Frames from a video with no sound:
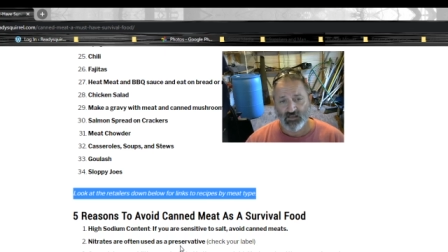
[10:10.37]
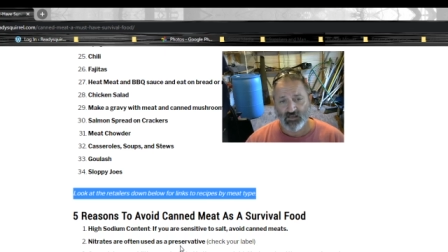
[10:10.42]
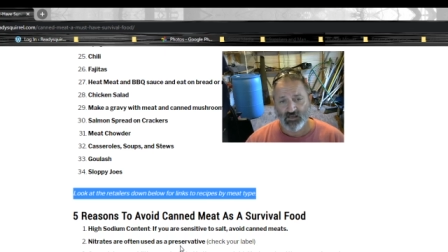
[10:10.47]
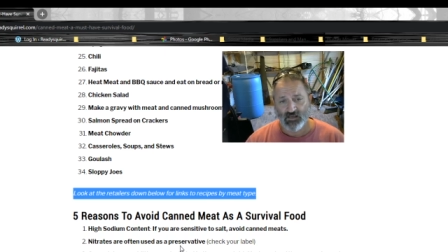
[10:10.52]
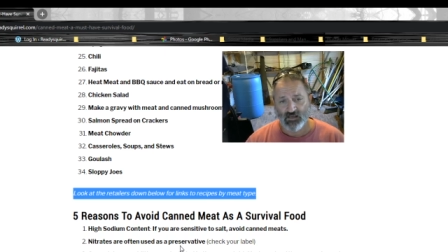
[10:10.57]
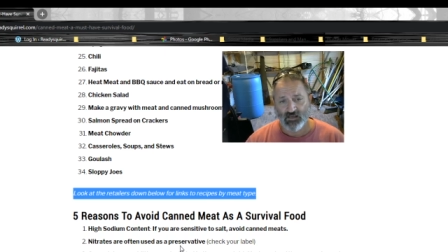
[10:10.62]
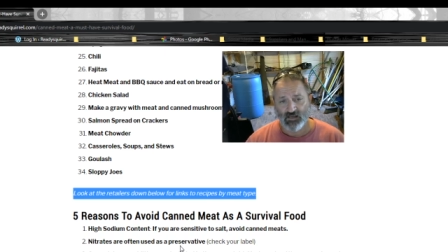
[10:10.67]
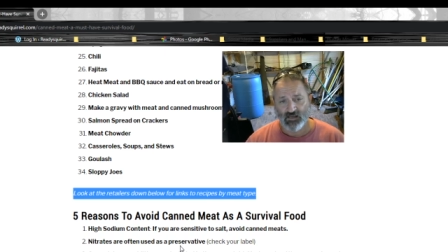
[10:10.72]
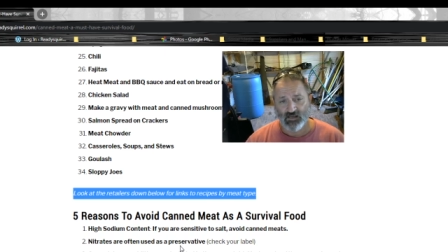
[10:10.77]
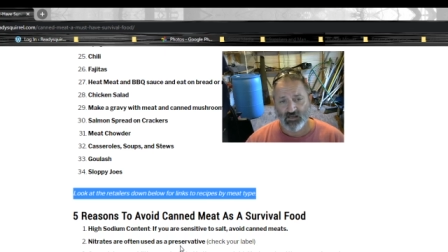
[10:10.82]

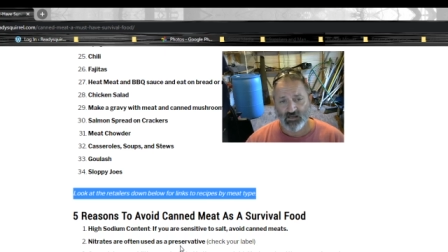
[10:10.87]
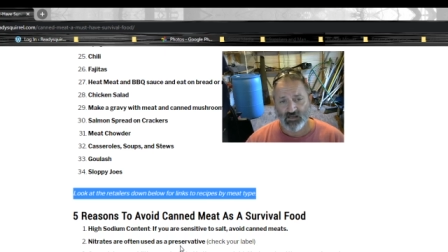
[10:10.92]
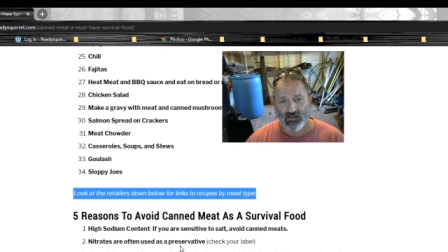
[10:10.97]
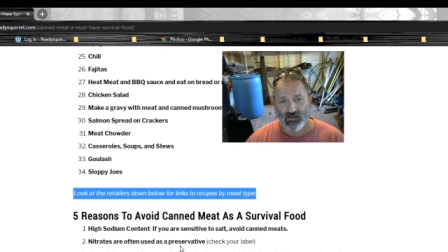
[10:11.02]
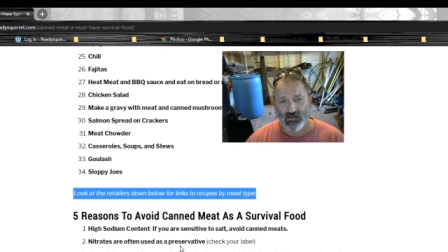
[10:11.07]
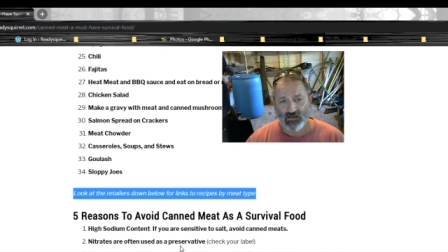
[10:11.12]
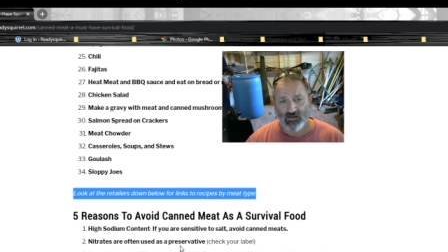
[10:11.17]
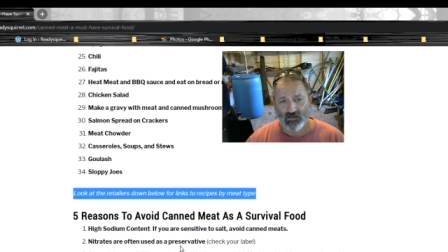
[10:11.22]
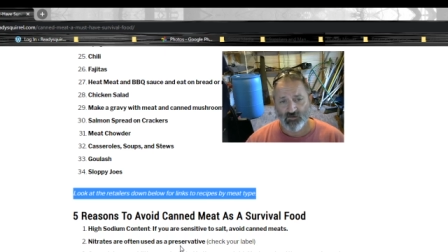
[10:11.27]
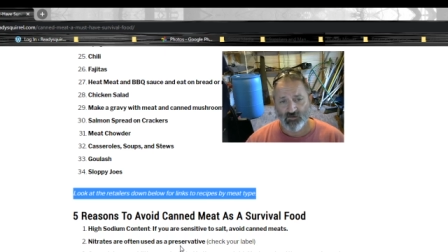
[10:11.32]

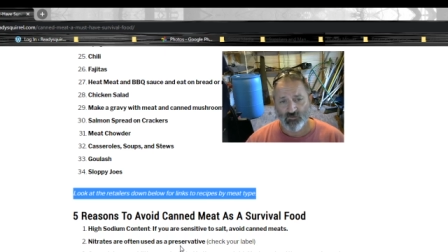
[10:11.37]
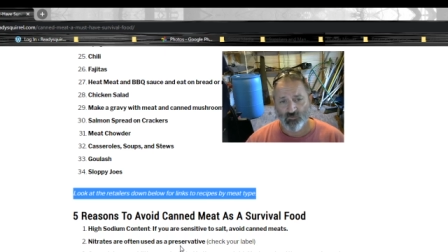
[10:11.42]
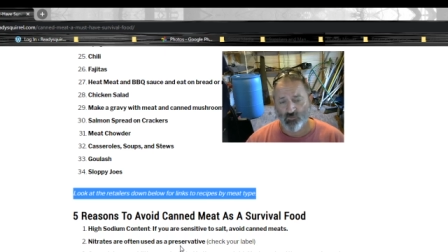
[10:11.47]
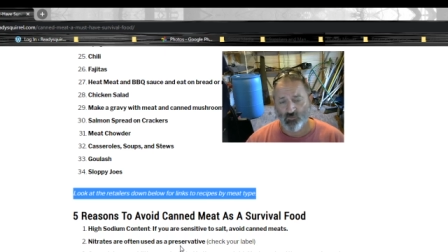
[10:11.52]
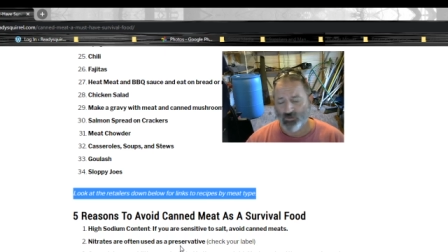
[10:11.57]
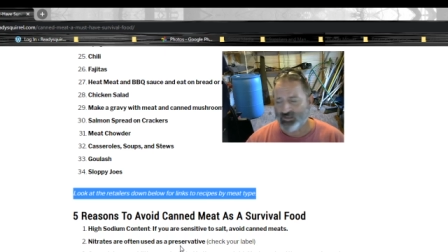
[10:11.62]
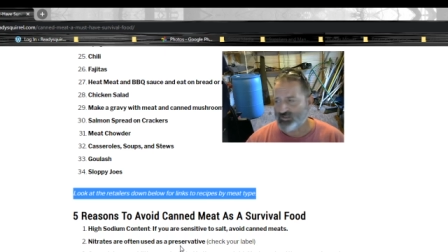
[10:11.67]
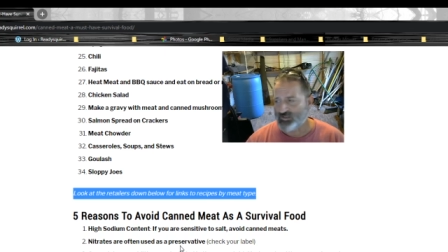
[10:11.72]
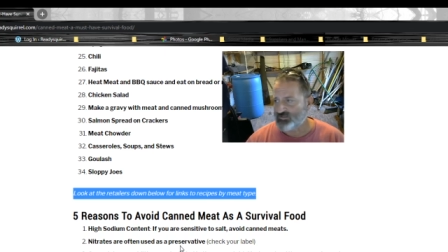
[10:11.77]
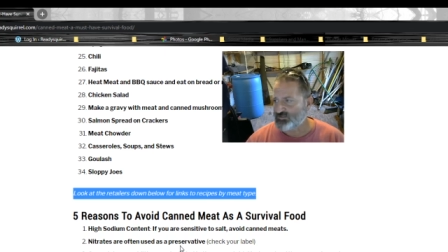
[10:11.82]
uh,
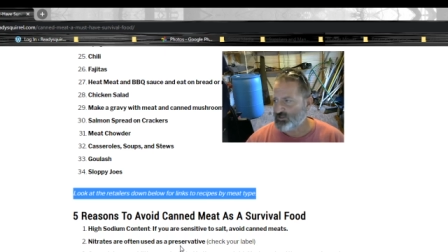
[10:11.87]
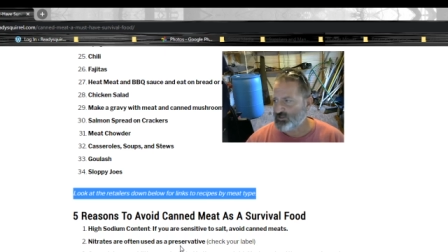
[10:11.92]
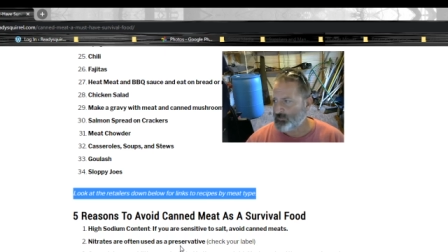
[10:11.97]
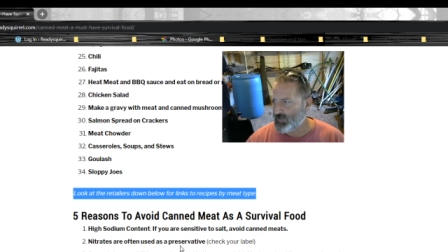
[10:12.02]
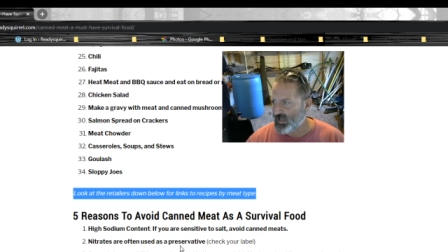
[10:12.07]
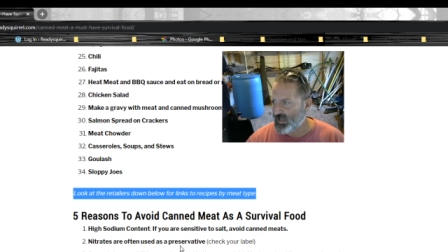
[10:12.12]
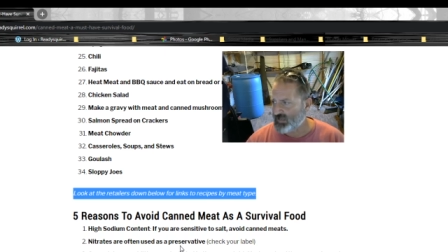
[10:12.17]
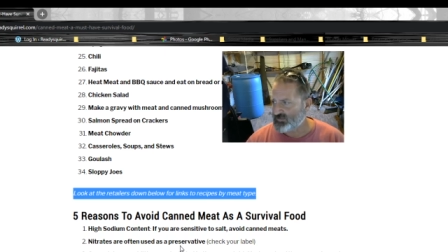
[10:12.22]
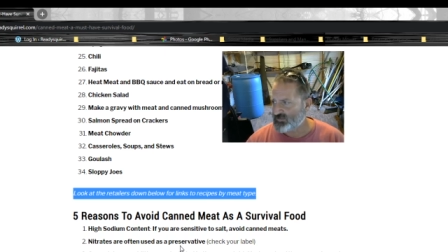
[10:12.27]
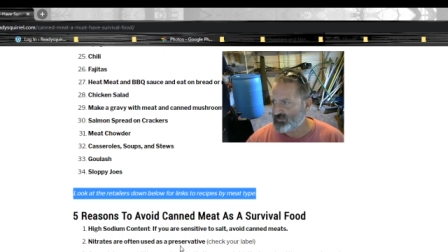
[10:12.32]
we can see
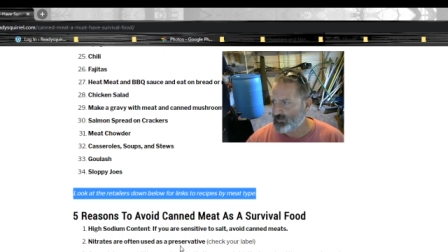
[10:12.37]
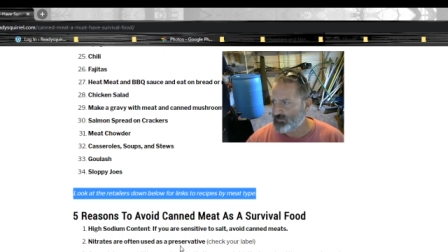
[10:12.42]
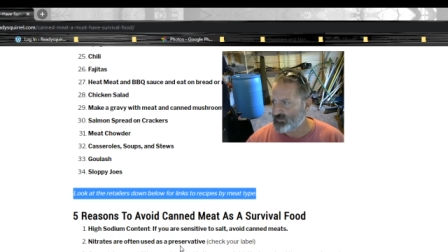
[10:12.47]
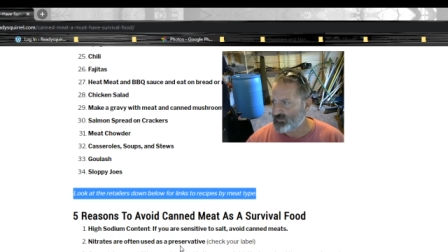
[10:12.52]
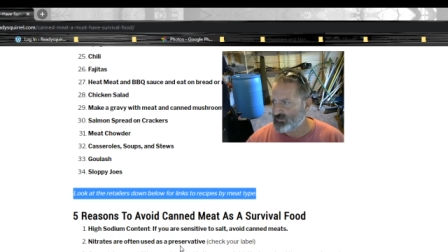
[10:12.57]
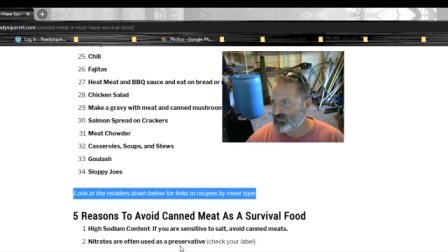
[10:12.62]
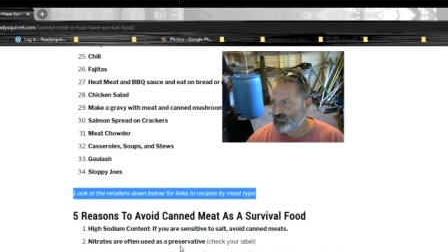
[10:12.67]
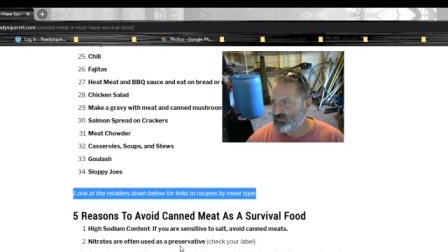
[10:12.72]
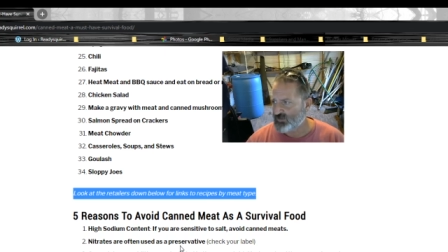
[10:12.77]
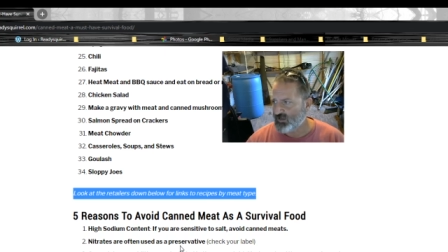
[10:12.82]
past some of
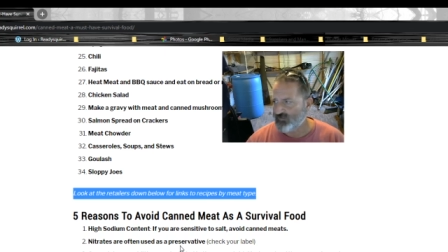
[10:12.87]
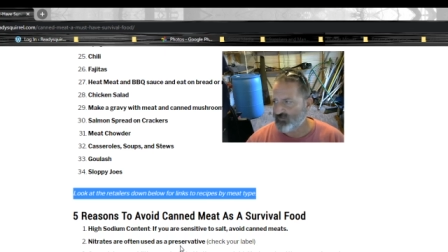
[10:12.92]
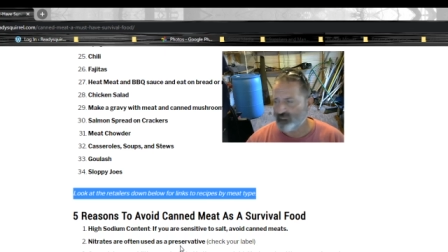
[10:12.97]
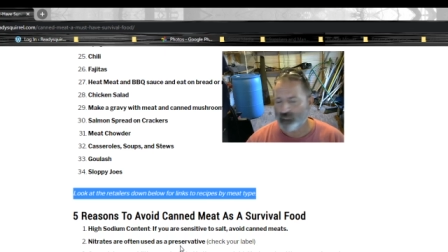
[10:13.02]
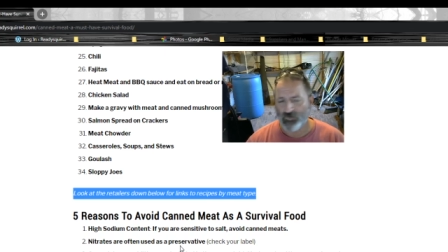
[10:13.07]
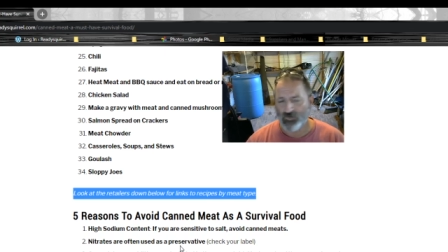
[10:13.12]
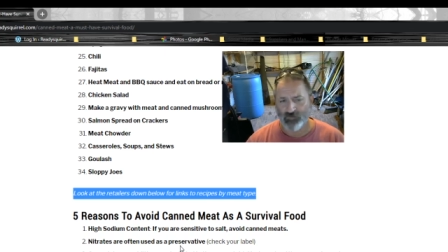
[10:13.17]
this stuff.